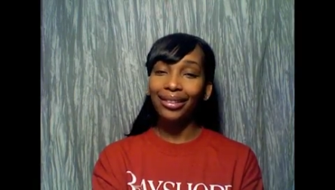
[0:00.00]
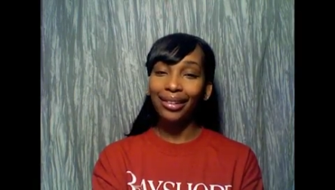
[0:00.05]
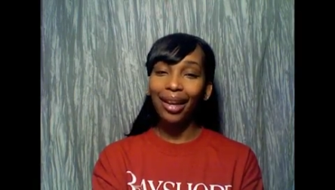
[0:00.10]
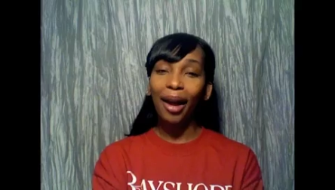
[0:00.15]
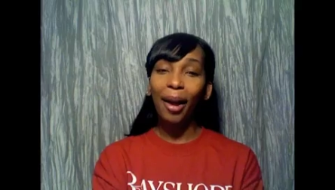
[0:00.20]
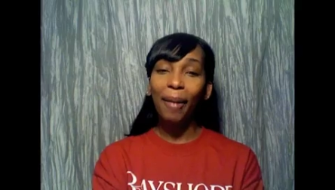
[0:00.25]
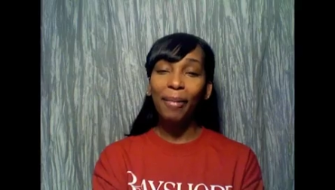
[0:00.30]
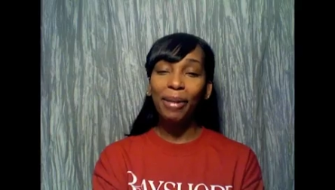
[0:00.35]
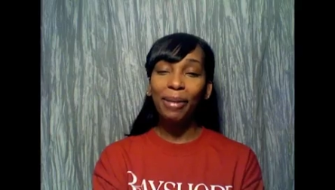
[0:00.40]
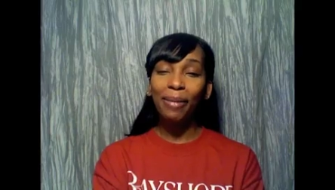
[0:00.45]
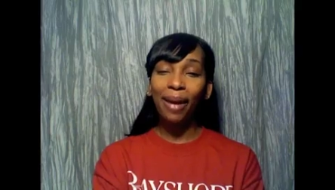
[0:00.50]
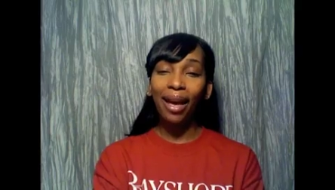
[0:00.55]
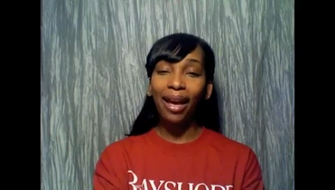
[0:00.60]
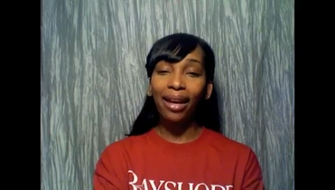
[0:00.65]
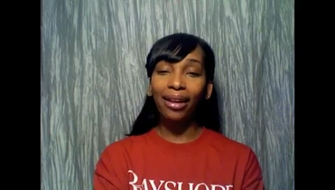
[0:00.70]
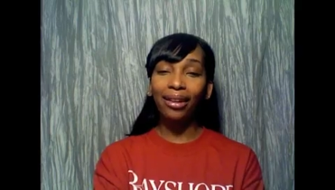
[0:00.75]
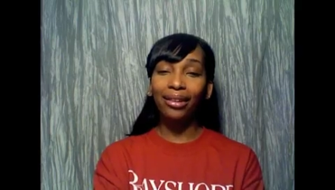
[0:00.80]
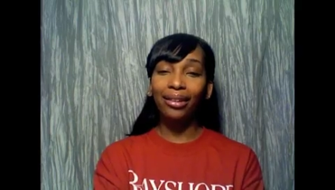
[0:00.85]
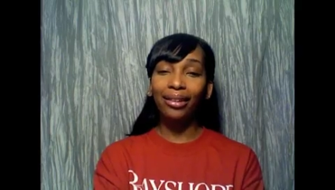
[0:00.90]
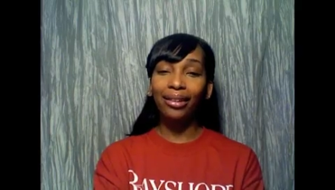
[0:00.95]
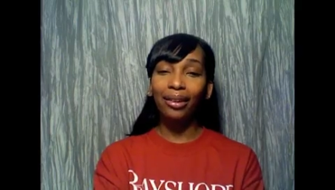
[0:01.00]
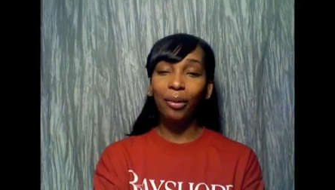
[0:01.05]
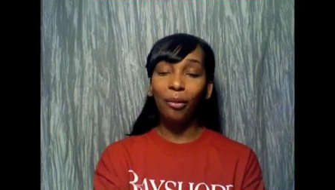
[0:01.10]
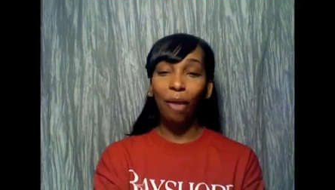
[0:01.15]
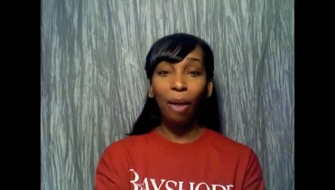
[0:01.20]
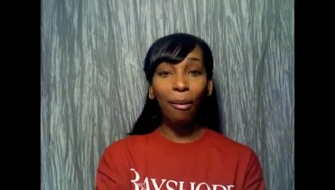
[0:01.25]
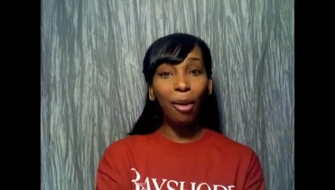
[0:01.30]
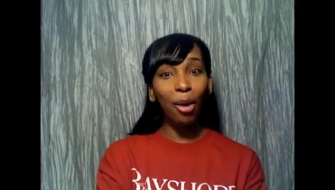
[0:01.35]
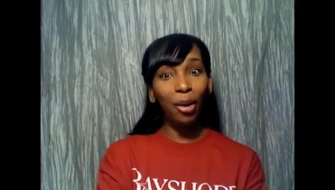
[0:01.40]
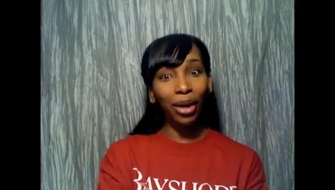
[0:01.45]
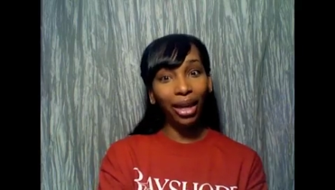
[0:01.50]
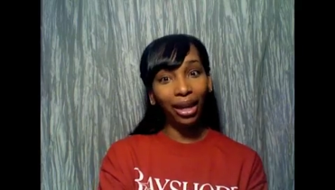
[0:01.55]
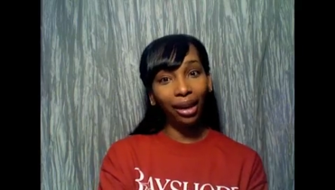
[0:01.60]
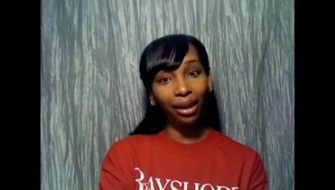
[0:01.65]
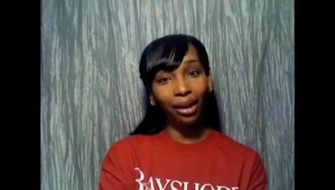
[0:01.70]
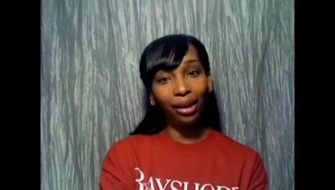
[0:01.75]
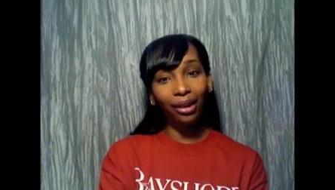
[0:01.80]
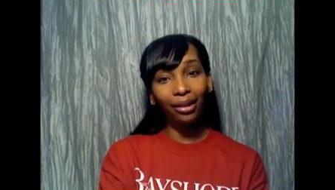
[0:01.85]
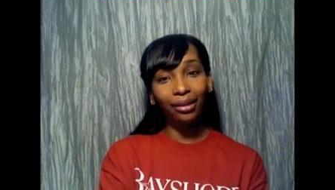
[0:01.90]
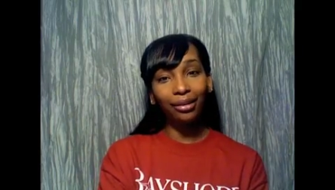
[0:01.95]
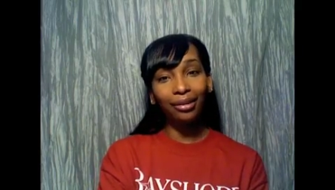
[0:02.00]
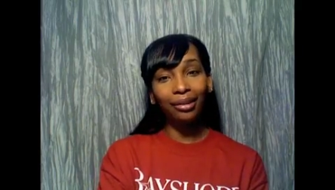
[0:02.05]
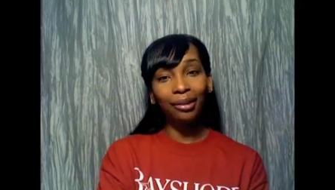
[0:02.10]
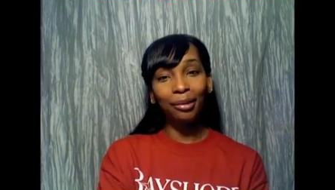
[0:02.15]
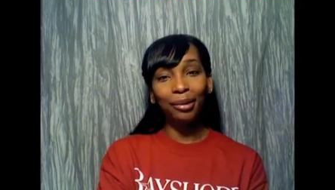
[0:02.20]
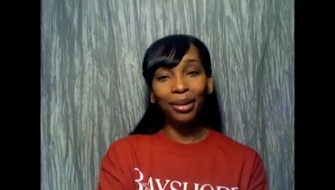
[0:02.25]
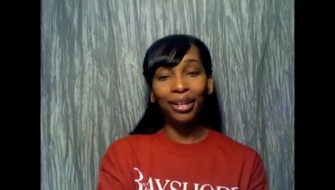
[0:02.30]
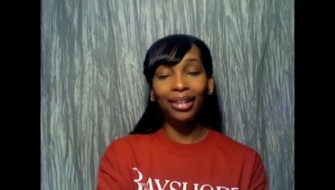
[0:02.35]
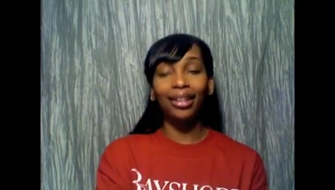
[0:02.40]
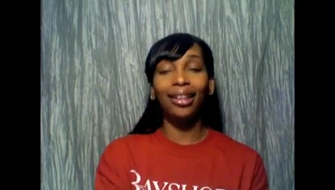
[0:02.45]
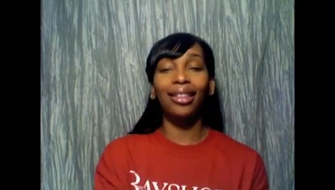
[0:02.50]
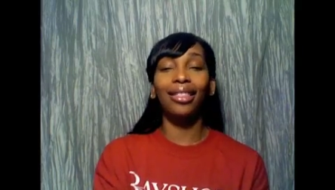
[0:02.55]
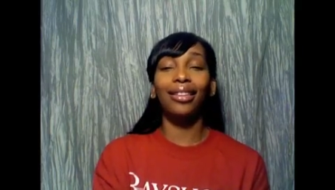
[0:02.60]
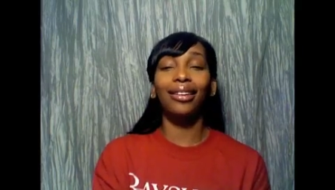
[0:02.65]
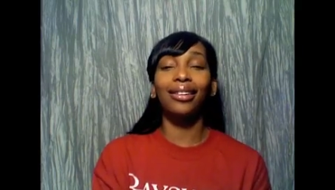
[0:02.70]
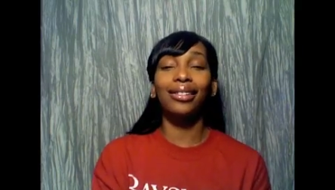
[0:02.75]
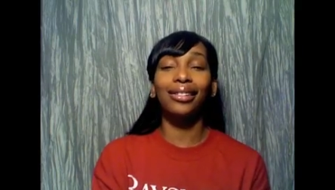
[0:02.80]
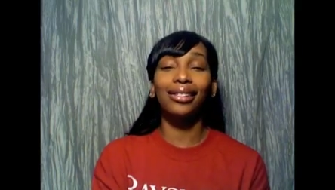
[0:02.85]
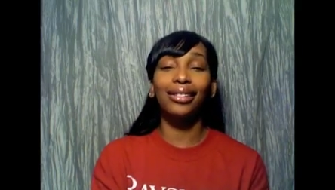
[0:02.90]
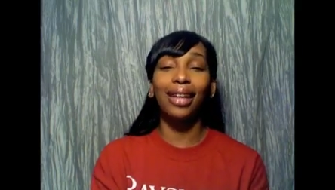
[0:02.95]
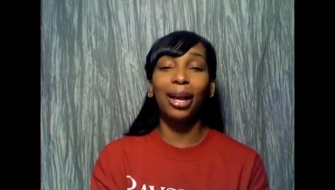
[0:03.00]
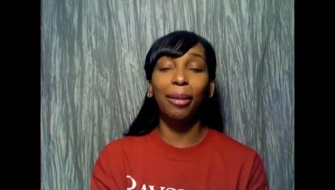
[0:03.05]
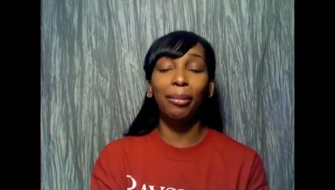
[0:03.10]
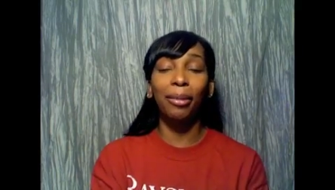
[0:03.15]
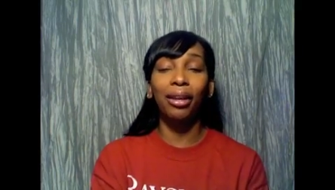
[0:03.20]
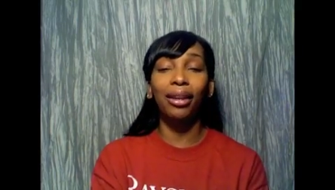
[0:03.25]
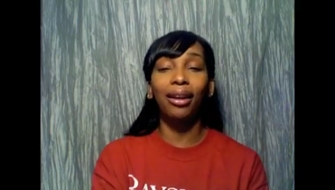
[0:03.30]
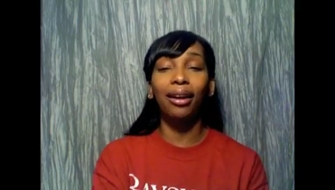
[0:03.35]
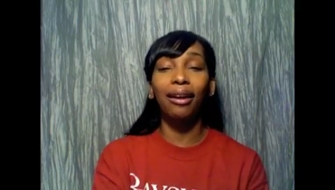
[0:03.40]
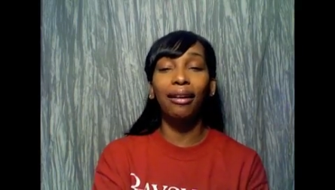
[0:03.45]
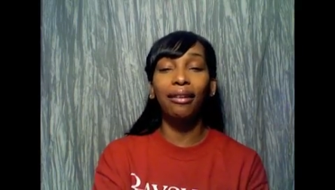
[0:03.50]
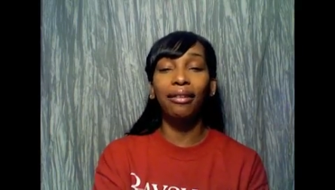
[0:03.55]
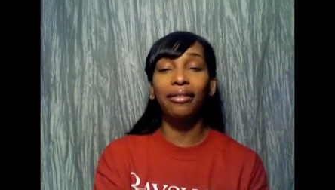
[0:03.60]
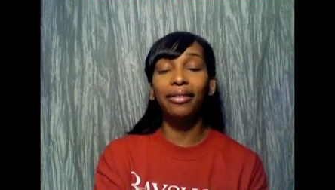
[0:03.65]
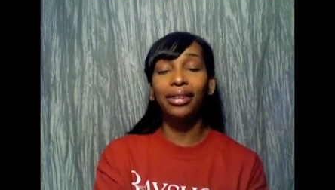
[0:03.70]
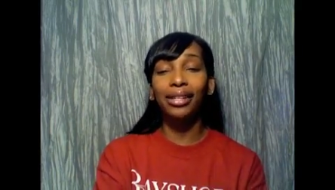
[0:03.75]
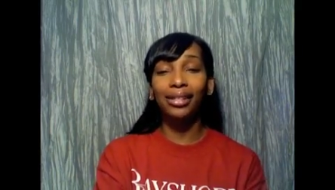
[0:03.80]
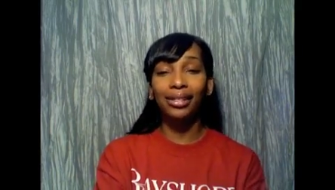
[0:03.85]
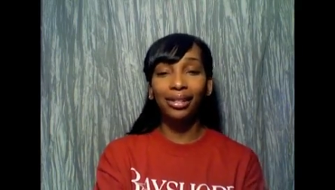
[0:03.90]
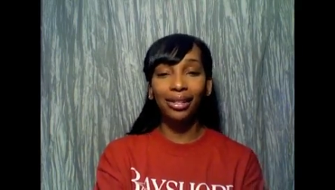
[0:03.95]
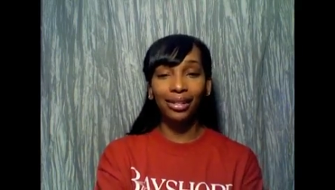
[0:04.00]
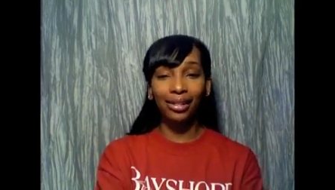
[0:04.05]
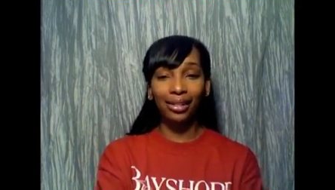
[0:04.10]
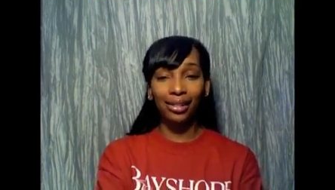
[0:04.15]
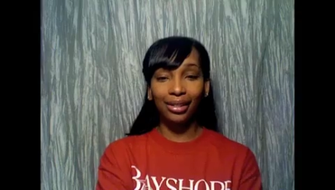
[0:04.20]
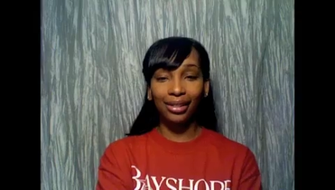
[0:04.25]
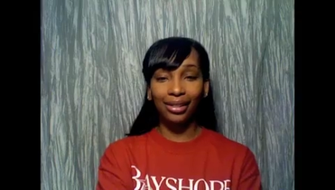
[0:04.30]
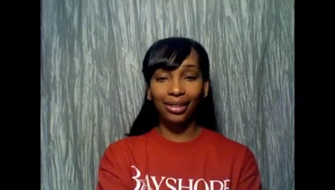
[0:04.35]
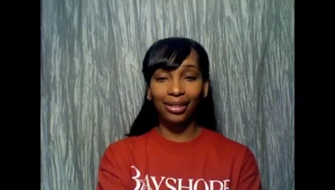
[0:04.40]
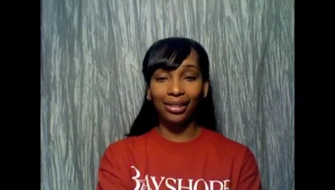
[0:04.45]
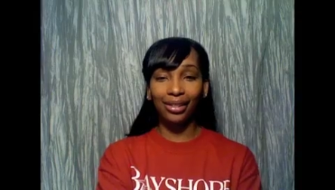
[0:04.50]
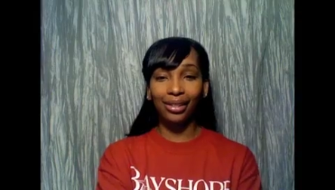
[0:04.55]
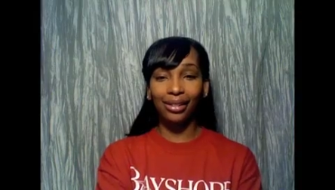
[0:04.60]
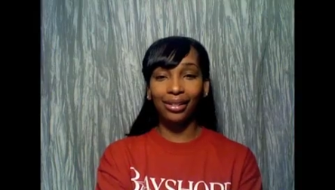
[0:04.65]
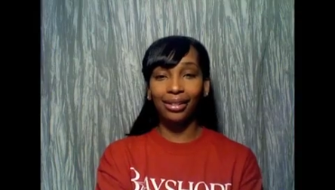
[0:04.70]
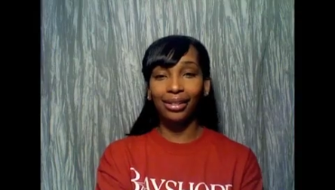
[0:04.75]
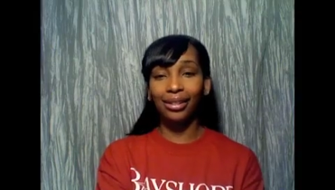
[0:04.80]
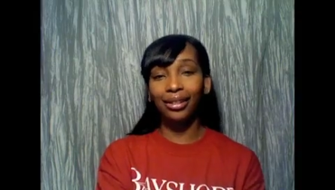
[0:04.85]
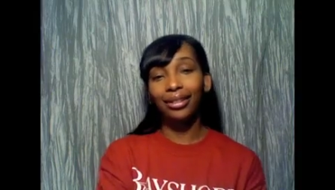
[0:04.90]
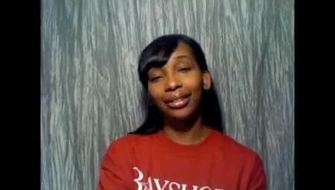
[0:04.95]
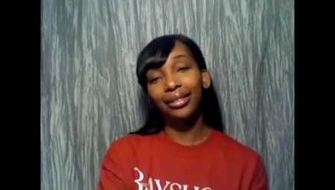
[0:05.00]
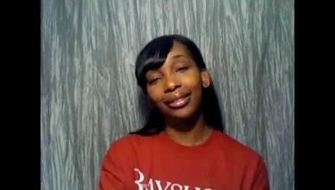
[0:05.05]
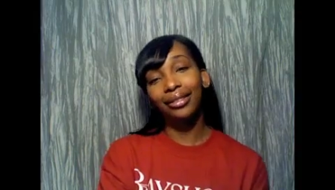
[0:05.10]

I'll be back one more again with another segment of Sister to Sister.